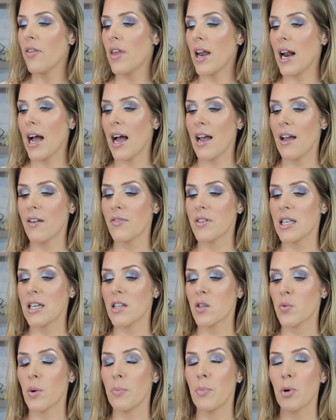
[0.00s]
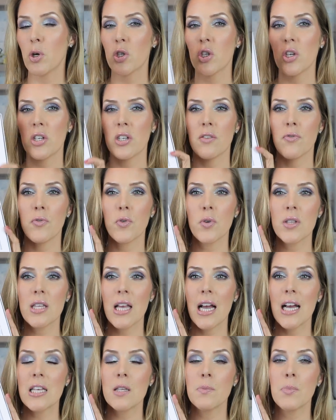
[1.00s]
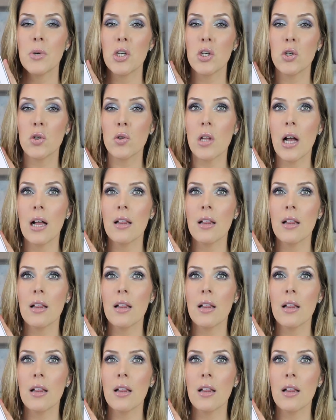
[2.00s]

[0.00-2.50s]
that I have since repurchased a full size, but you're